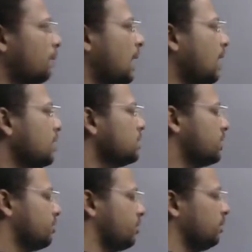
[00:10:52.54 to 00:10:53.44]
bank is
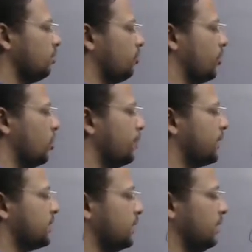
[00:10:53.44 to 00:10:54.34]
given
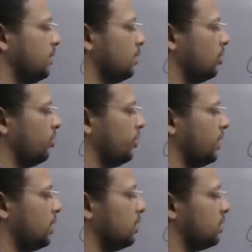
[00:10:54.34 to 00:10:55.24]
4% of
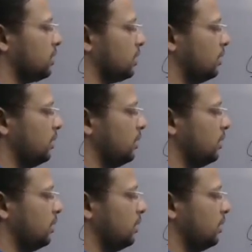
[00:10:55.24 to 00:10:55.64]
interest